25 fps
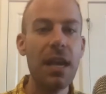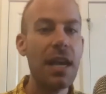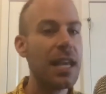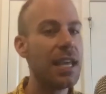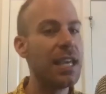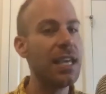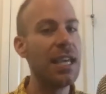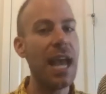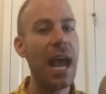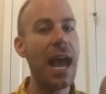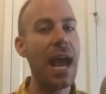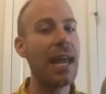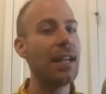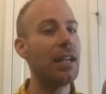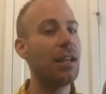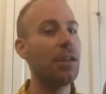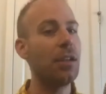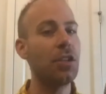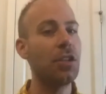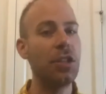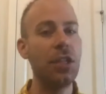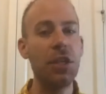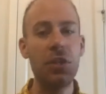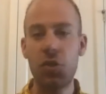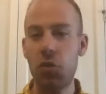He had a
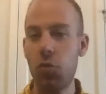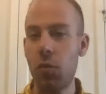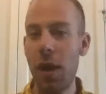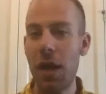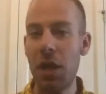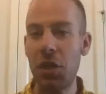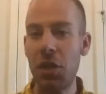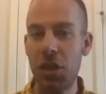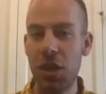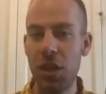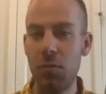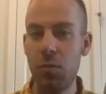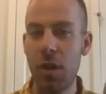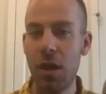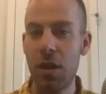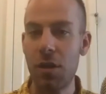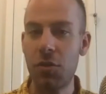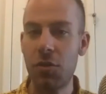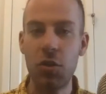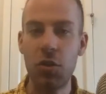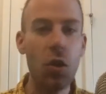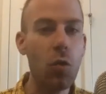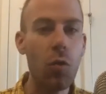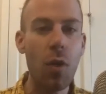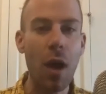situation where
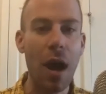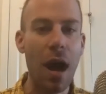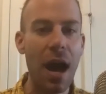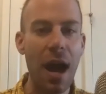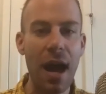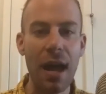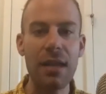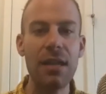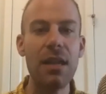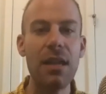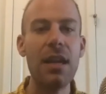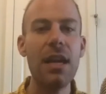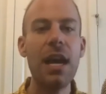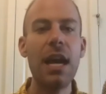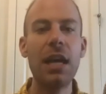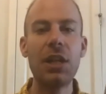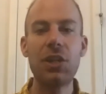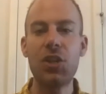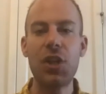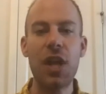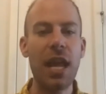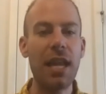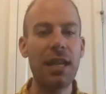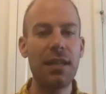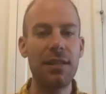2 on, a
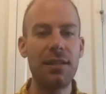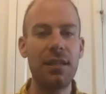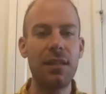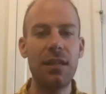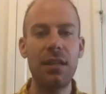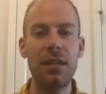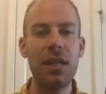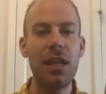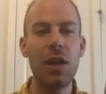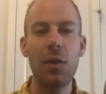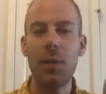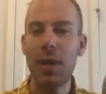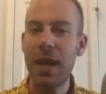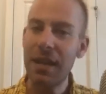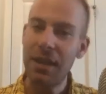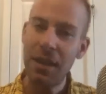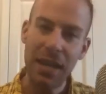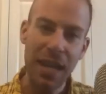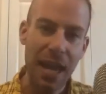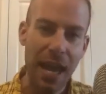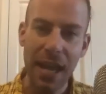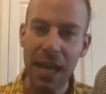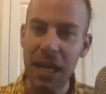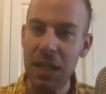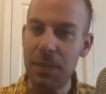chance to, get the
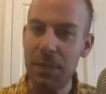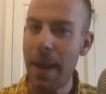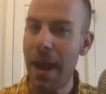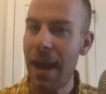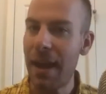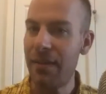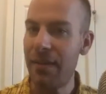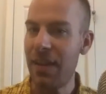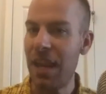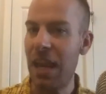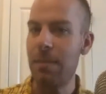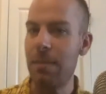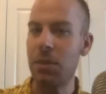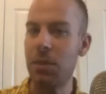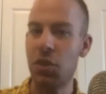Yankees back at the game.